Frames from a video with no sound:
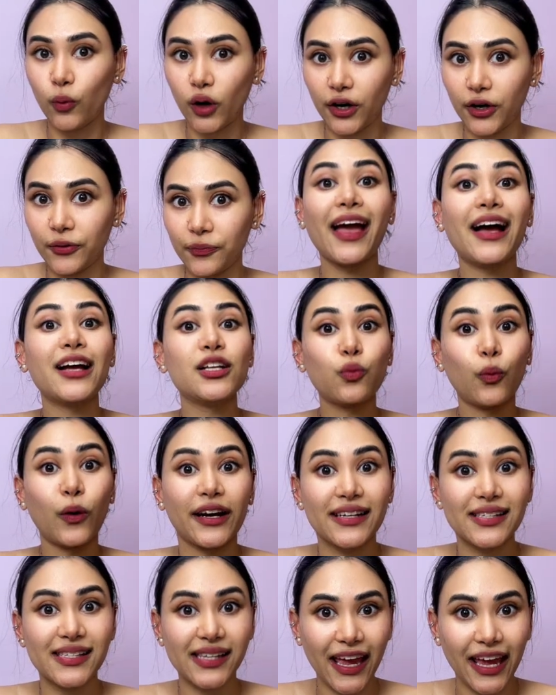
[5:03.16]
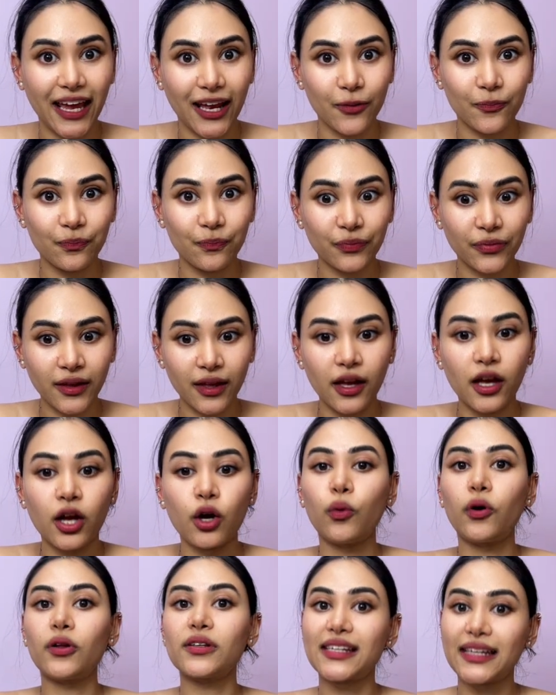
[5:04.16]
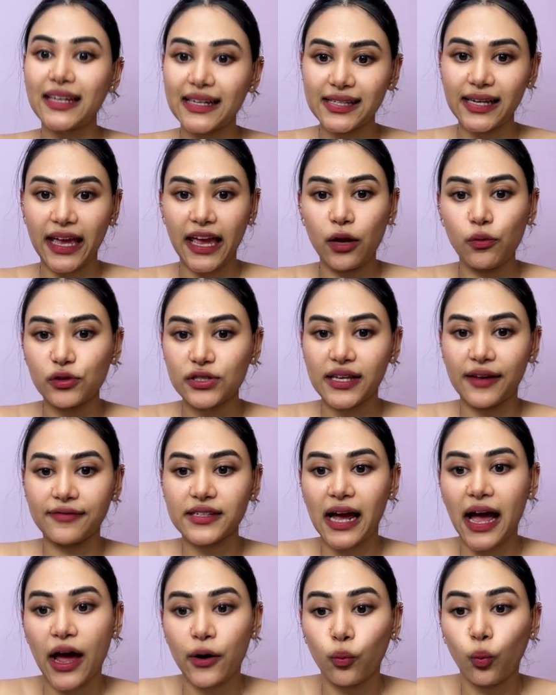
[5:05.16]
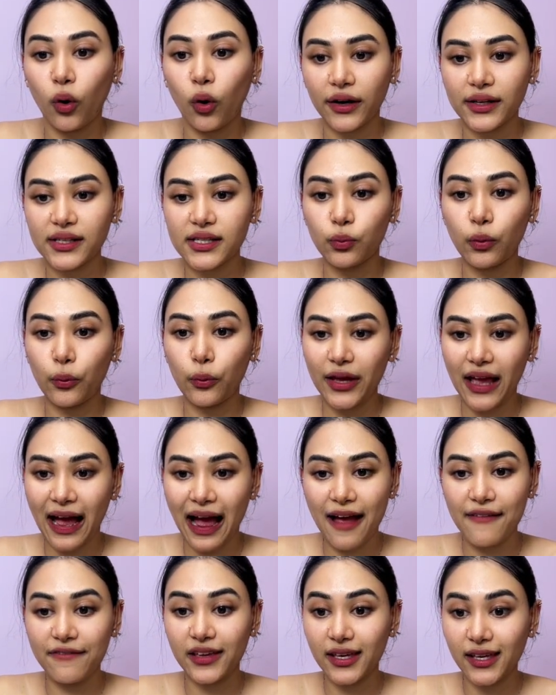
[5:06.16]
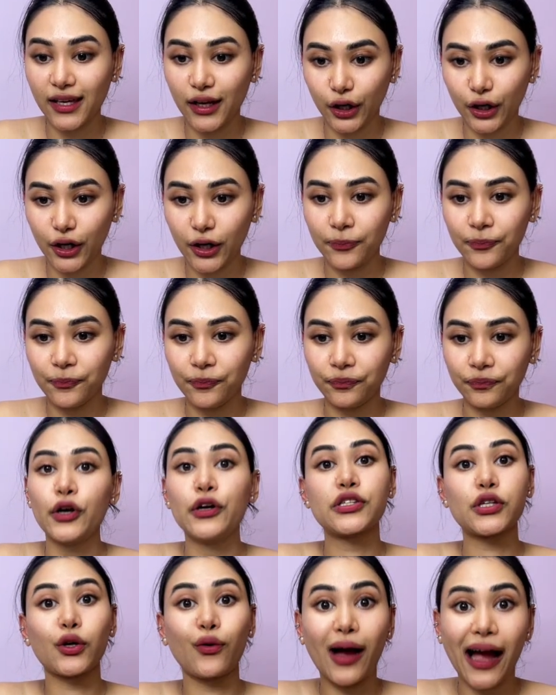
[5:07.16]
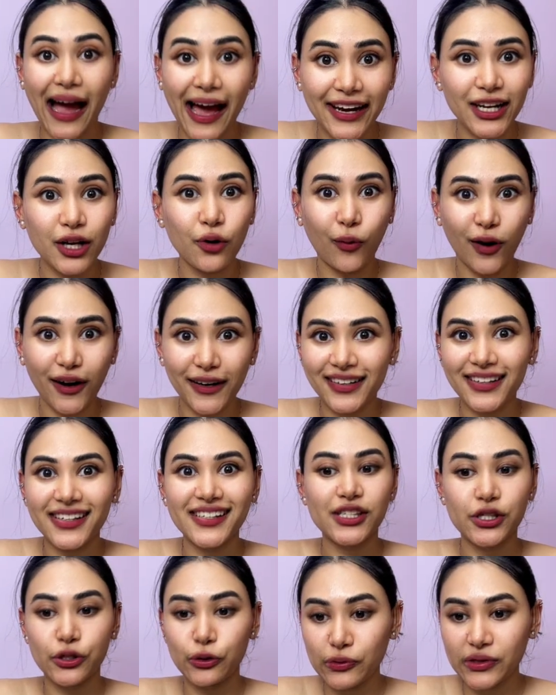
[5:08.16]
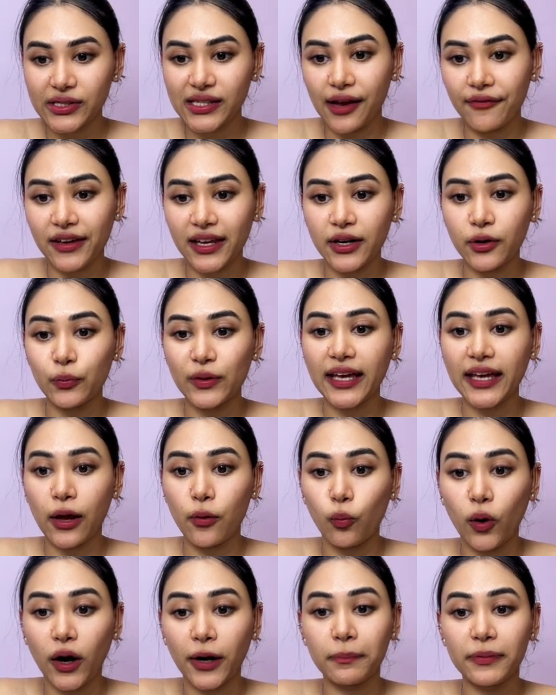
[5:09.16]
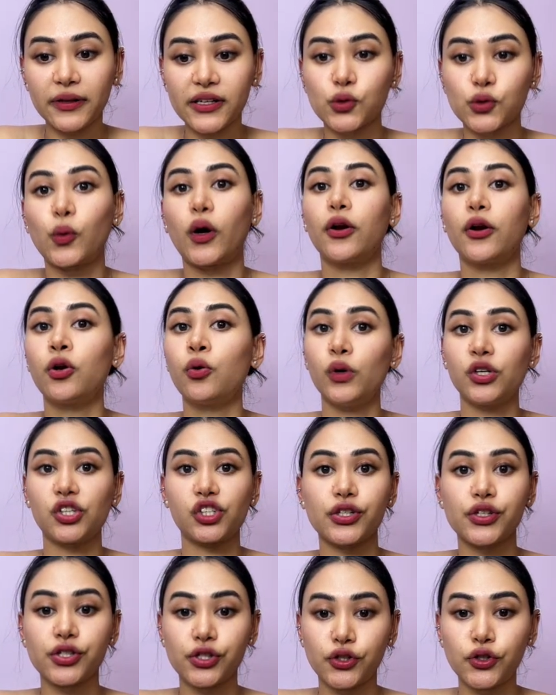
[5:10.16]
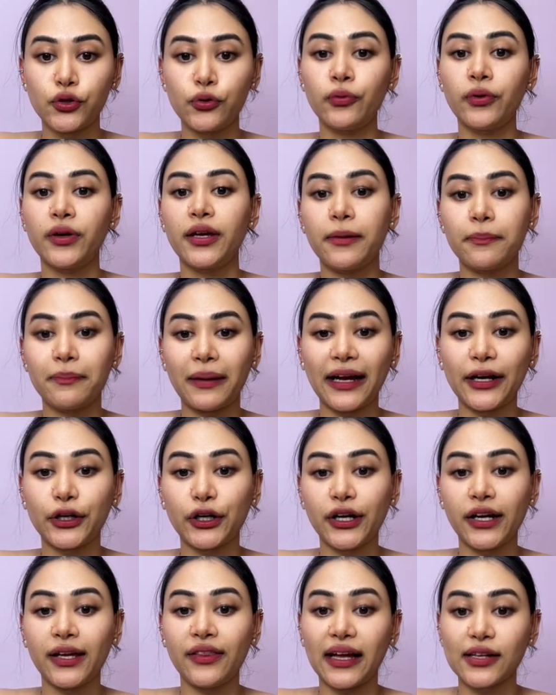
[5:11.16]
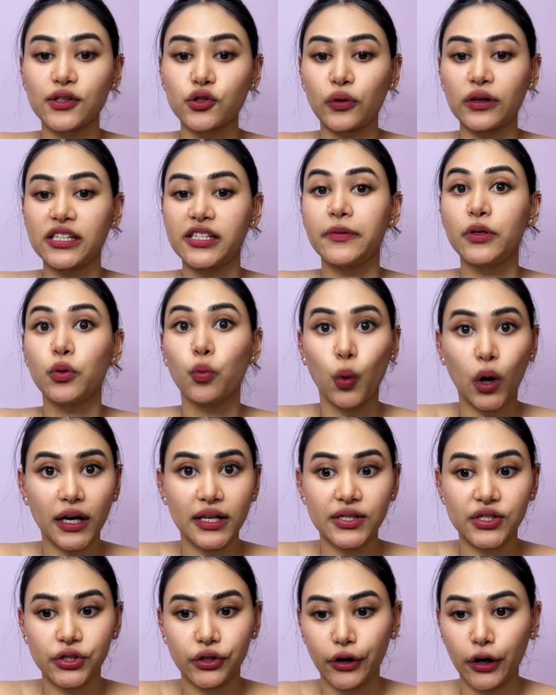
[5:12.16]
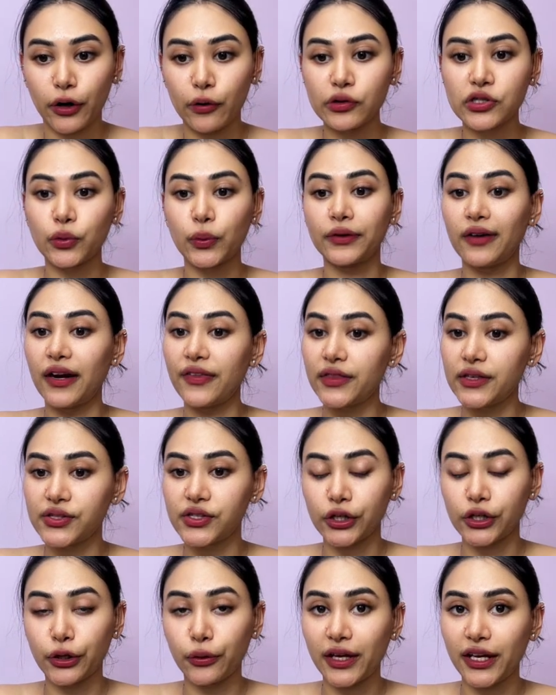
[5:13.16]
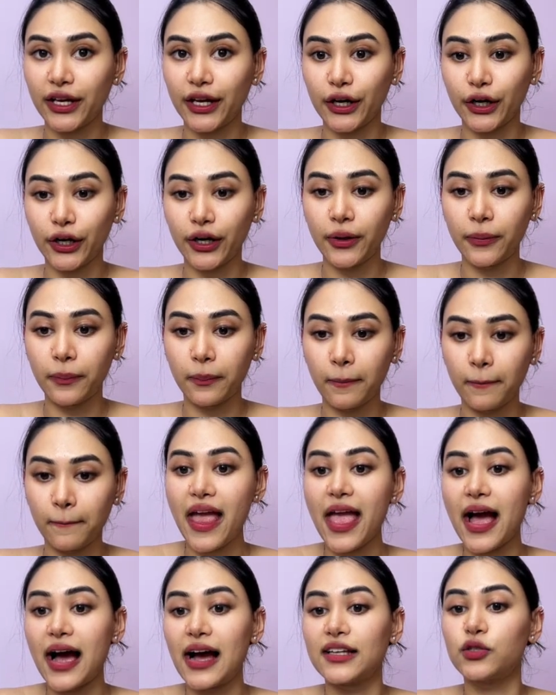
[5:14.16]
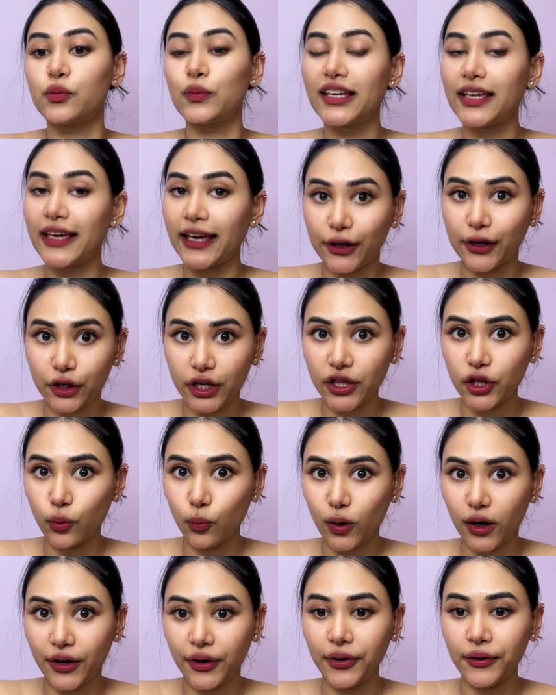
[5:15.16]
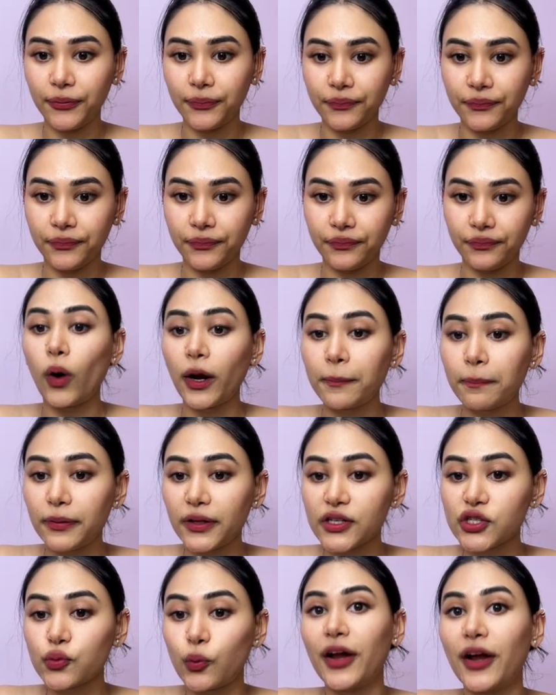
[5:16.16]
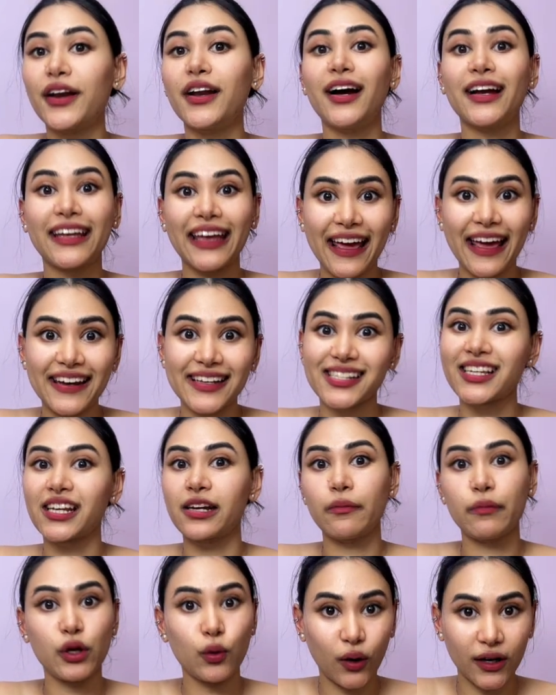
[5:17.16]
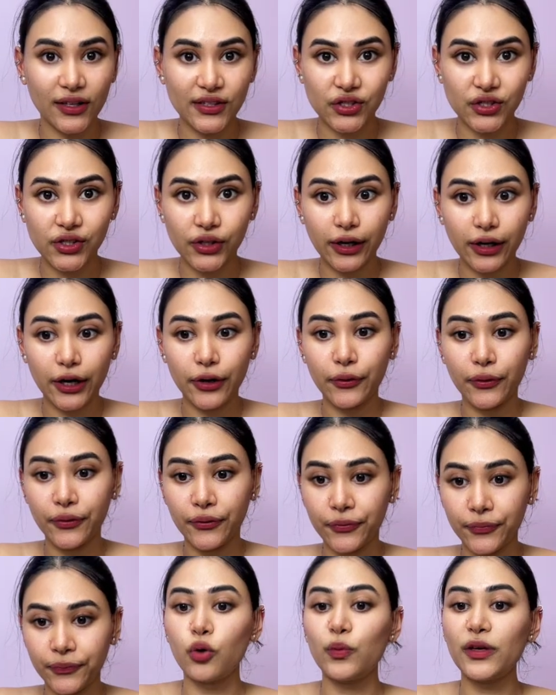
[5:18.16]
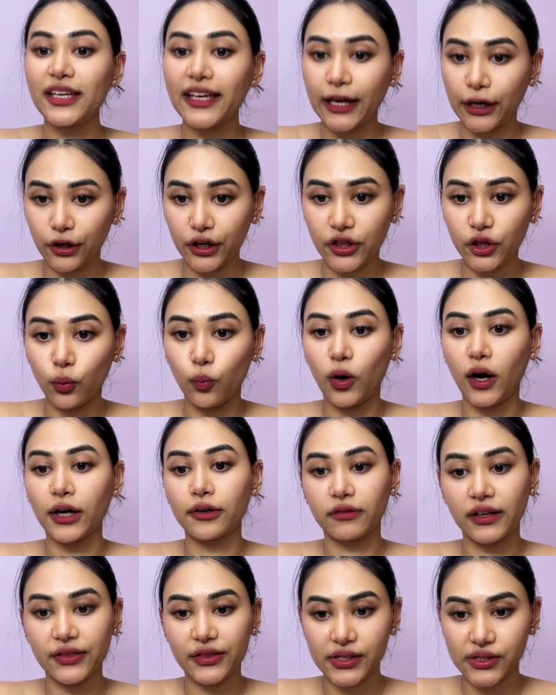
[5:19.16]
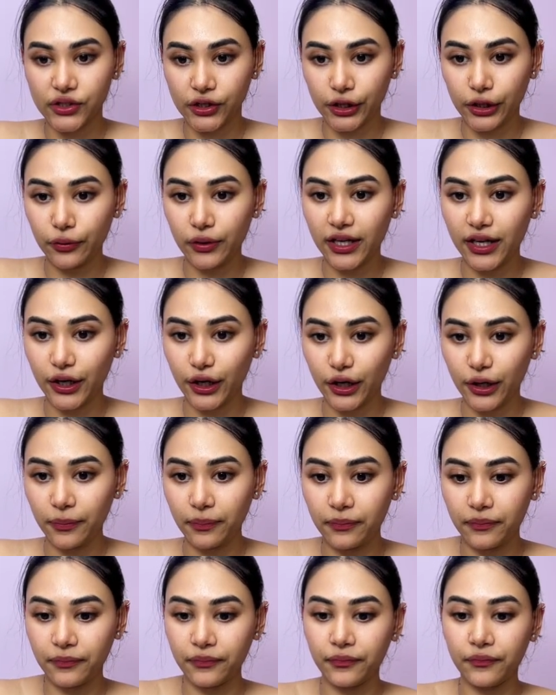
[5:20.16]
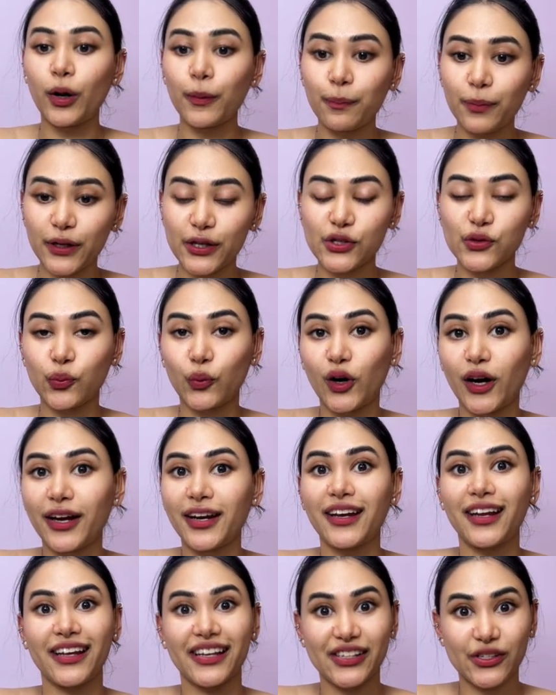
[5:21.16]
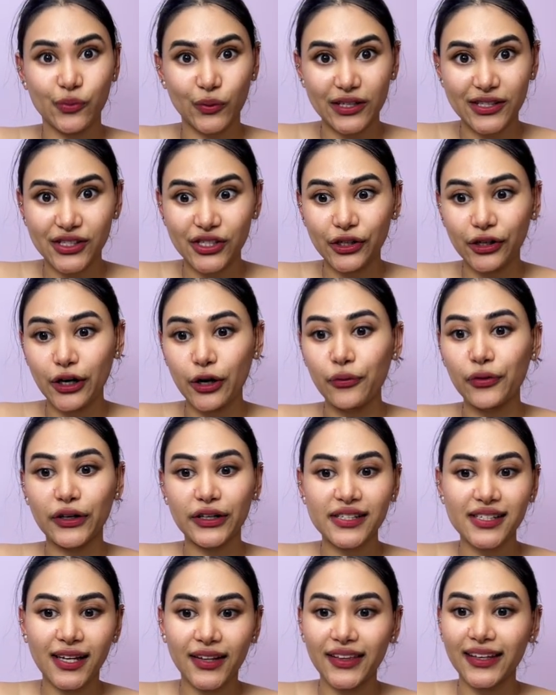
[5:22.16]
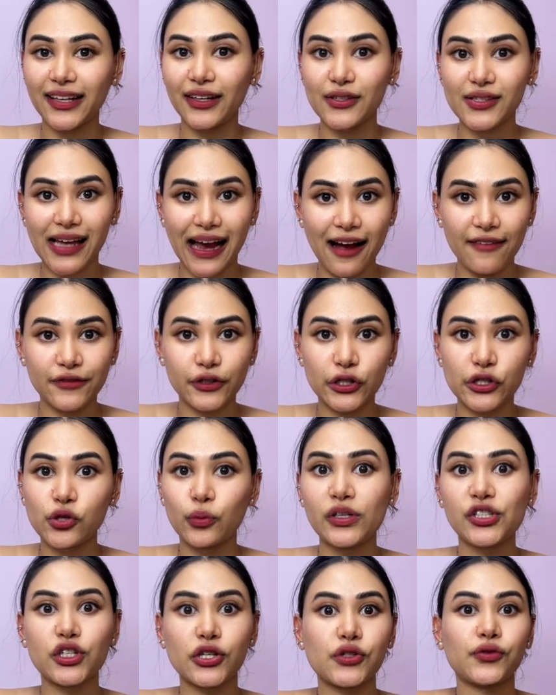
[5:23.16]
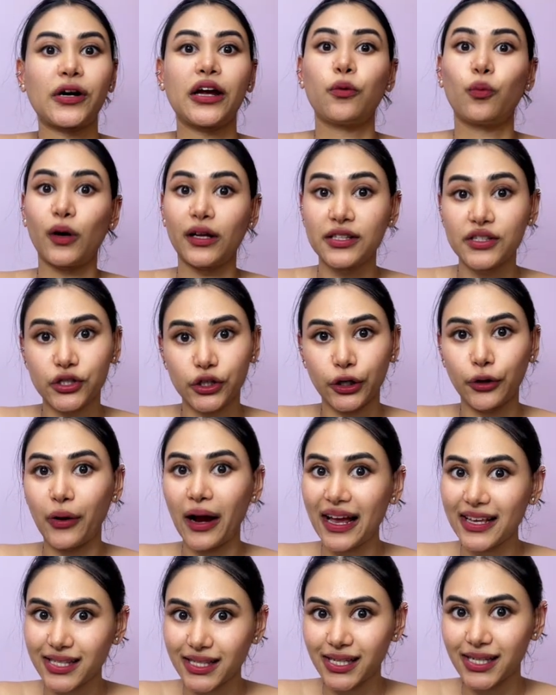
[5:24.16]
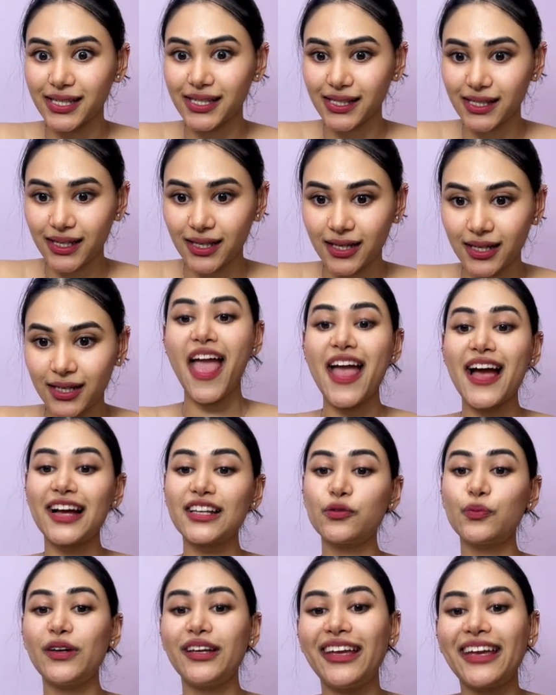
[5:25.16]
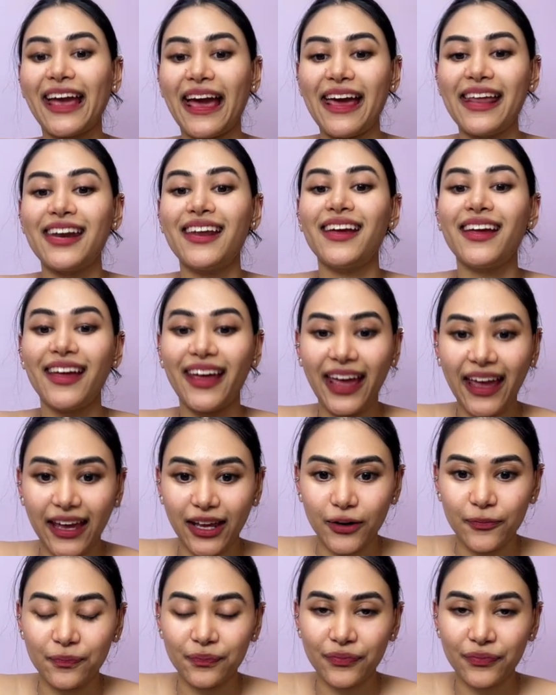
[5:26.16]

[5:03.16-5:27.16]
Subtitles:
1. And what is 8? Well, to get to 8, we just have to add 1 to what we have here. So adding 1 to 7, we get 1 plus 1, which is 2. In binary, that's going to be 1, 0. So we write the 0 here, and we carry the 1. 1 plus 1, again, is going to be 1, 0. We carry the 1, write the 0 here. 1 plus 1 is 1, 0. There's nothing else after, so we just write 1, 0 as is. And we get 8.